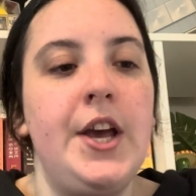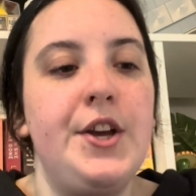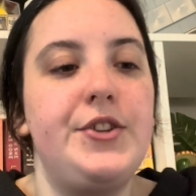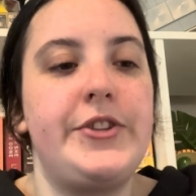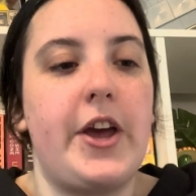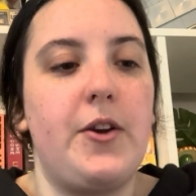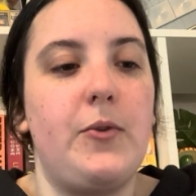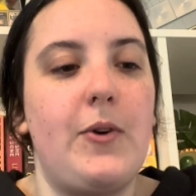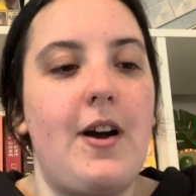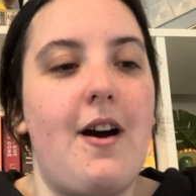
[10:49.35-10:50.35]

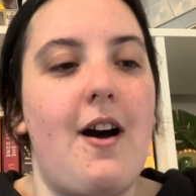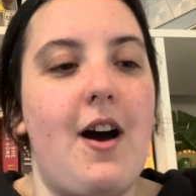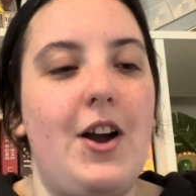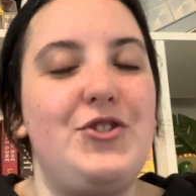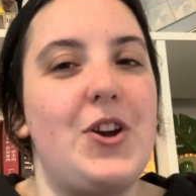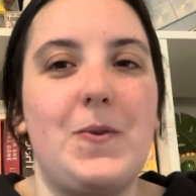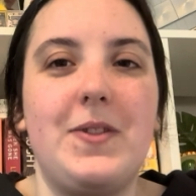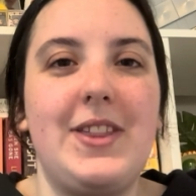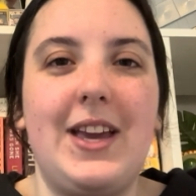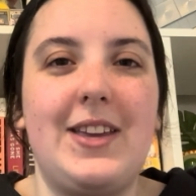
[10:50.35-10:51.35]
so I don't
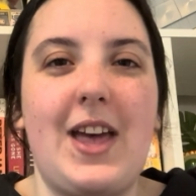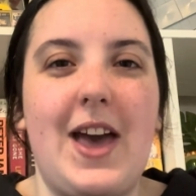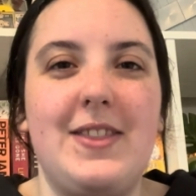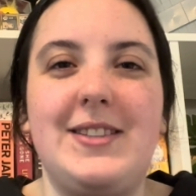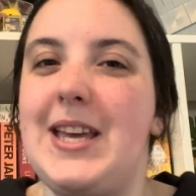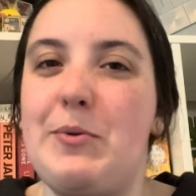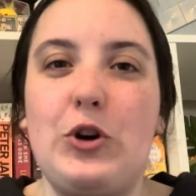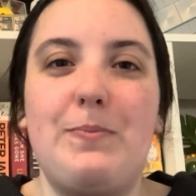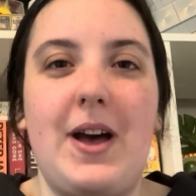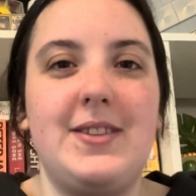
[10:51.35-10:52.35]
think that the
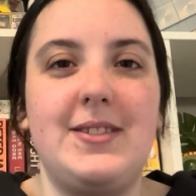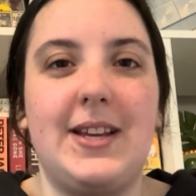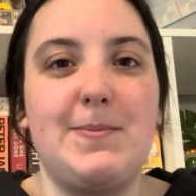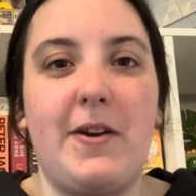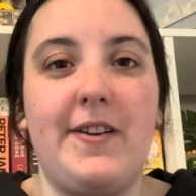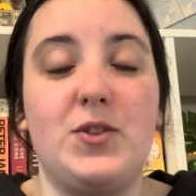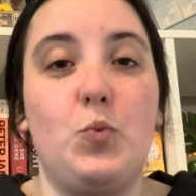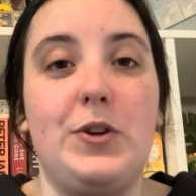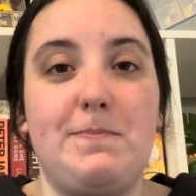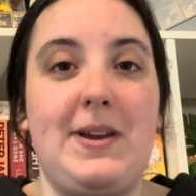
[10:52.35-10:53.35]
typical person's experience
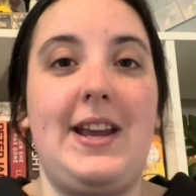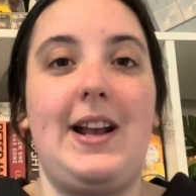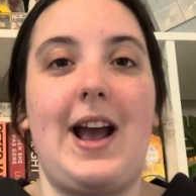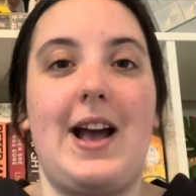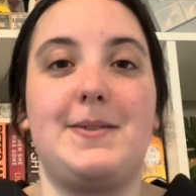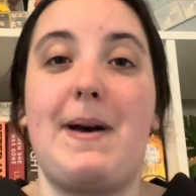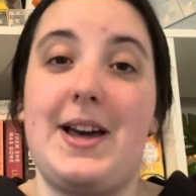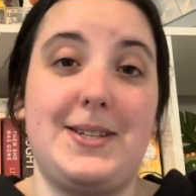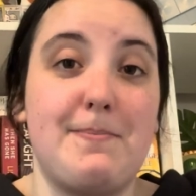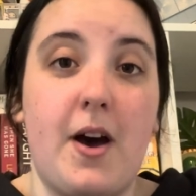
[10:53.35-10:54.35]
would be as
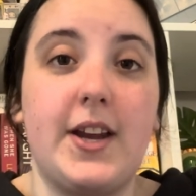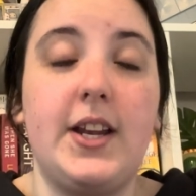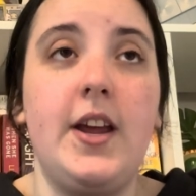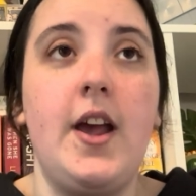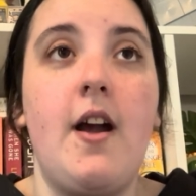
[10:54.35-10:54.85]
bad as mine,